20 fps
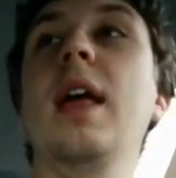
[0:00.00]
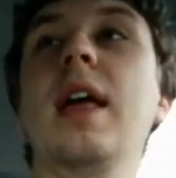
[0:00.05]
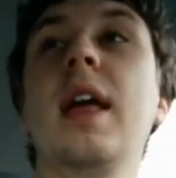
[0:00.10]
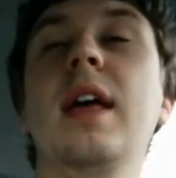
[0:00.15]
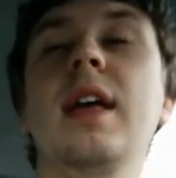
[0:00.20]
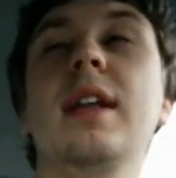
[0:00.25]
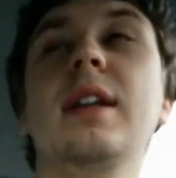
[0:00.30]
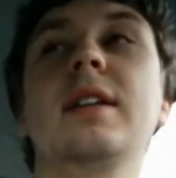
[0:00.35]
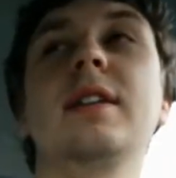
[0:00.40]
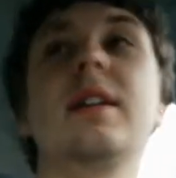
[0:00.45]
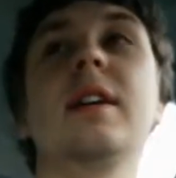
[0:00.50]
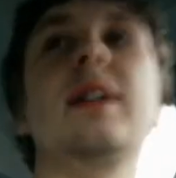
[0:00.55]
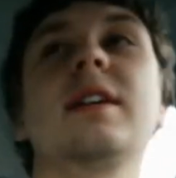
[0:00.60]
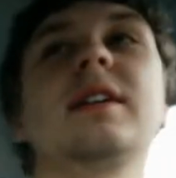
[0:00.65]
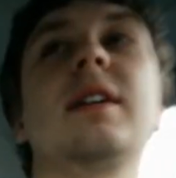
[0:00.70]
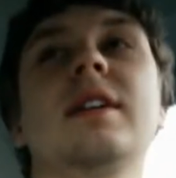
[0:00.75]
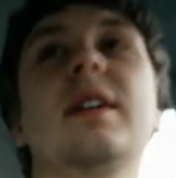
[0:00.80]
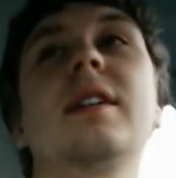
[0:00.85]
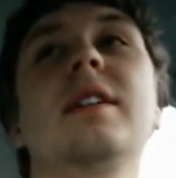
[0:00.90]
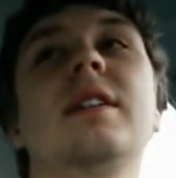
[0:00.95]
and
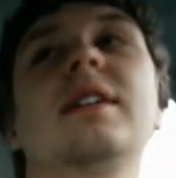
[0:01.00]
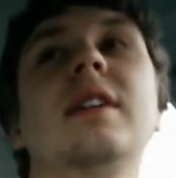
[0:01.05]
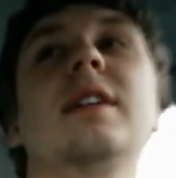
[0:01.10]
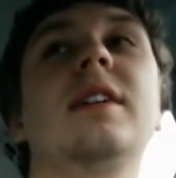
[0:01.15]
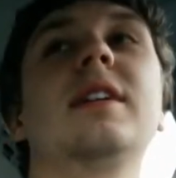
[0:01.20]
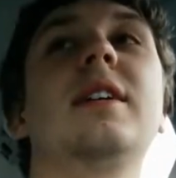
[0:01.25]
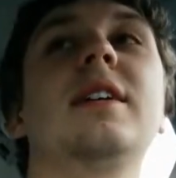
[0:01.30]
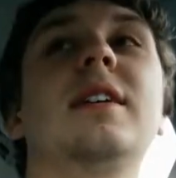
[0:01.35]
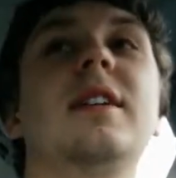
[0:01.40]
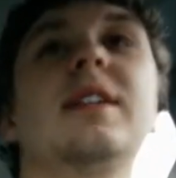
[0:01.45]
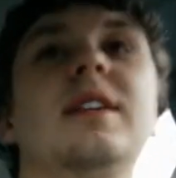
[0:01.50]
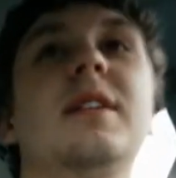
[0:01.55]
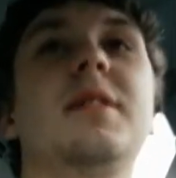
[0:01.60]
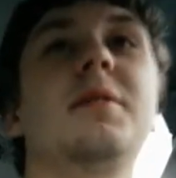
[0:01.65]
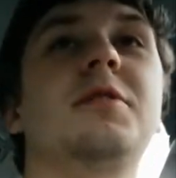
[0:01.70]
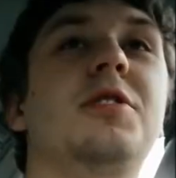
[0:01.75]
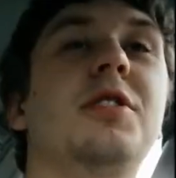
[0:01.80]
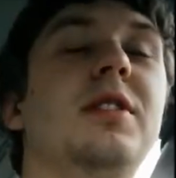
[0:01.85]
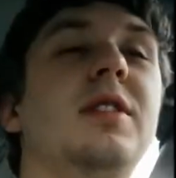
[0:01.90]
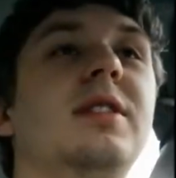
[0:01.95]

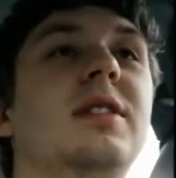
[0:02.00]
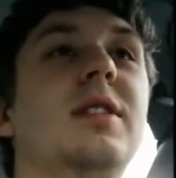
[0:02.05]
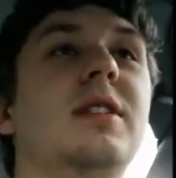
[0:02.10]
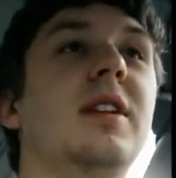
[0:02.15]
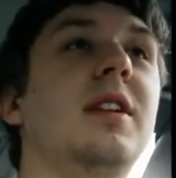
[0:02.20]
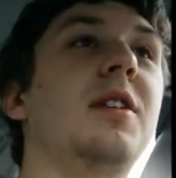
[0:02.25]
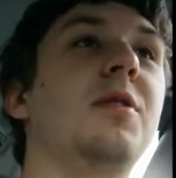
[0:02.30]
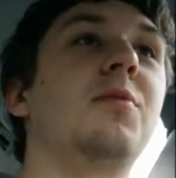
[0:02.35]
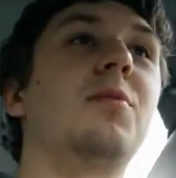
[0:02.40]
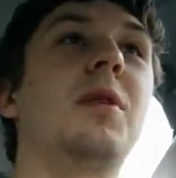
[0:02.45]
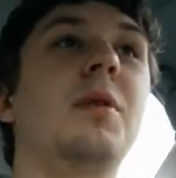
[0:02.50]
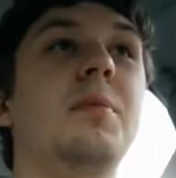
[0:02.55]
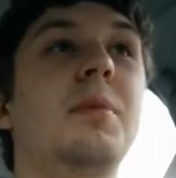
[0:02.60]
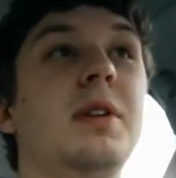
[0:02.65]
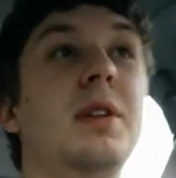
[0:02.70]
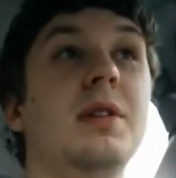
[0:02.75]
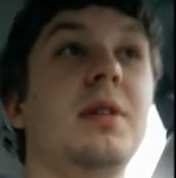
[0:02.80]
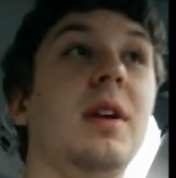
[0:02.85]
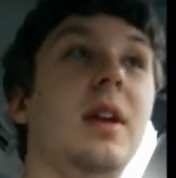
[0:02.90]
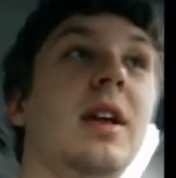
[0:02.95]
she didn't
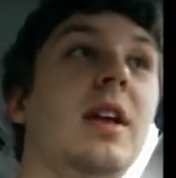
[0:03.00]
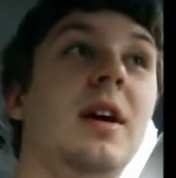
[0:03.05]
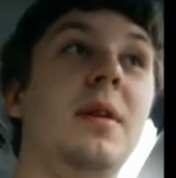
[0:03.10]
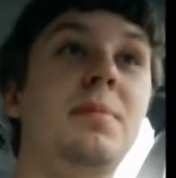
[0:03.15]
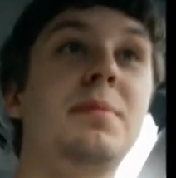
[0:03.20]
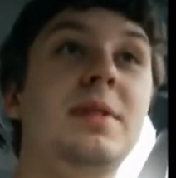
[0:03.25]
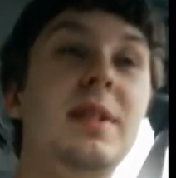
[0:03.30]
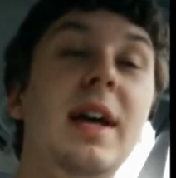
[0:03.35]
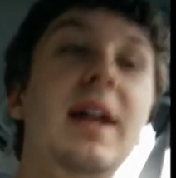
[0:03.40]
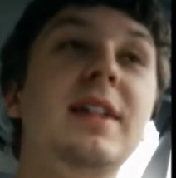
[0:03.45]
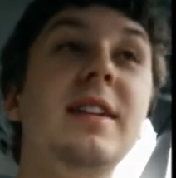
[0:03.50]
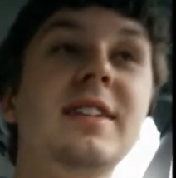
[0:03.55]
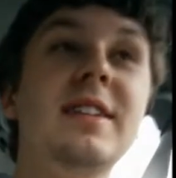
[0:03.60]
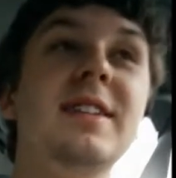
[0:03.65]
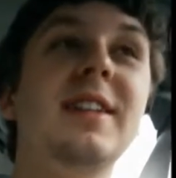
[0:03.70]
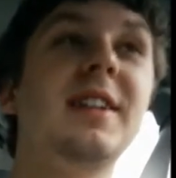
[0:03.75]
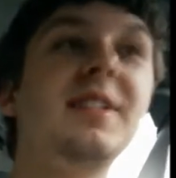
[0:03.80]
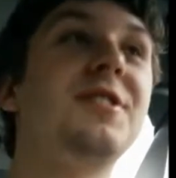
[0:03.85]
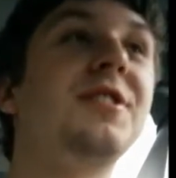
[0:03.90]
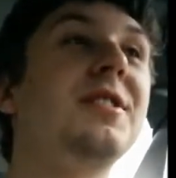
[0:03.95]
want me to get upset
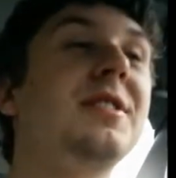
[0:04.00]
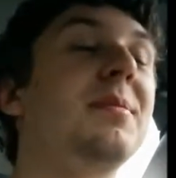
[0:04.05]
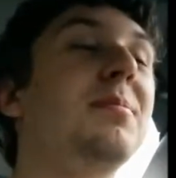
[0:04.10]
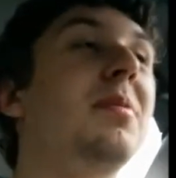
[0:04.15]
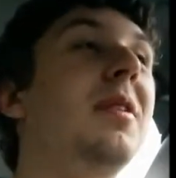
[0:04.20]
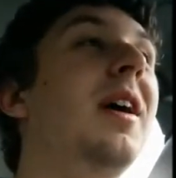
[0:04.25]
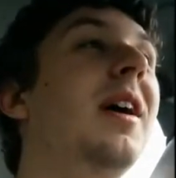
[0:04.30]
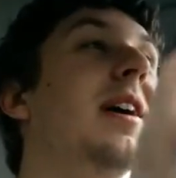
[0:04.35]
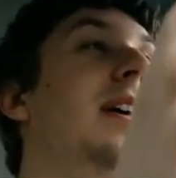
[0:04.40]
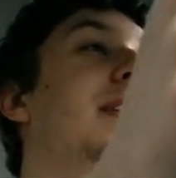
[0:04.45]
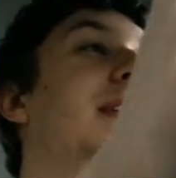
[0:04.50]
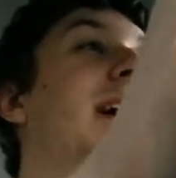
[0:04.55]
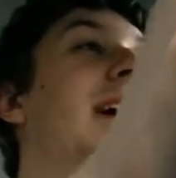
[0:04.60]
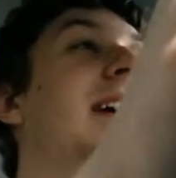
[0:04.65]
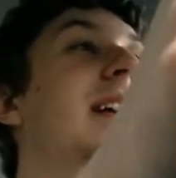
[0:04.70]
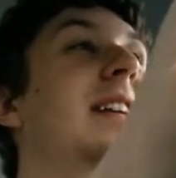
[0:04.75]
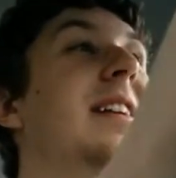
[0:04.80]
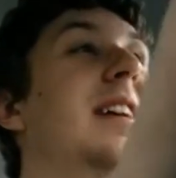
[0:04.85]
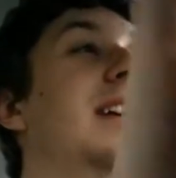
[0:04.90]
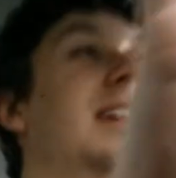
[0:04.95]
that she's implying
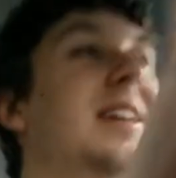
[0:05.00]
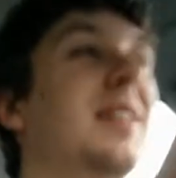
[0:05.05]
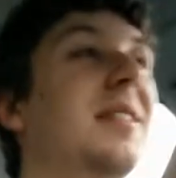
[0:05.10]
that.